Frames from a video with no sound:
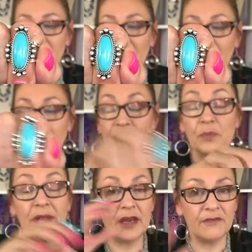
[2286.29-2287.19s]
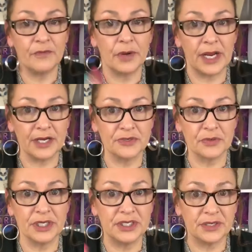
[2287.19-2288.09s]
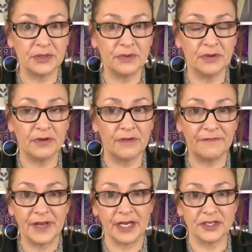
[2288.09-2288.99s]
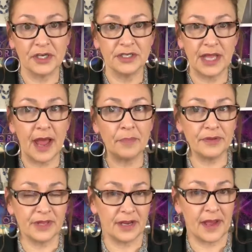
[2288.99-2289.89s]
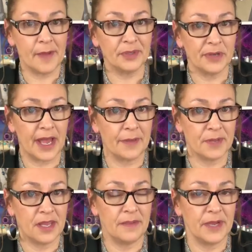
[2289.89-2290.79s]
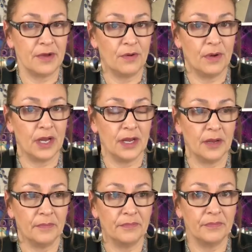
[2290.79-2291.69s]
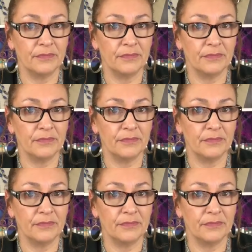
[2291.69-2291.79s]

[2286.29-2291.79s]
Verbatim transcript: I was waiting for Android to finish because Apple the Apple app came out um,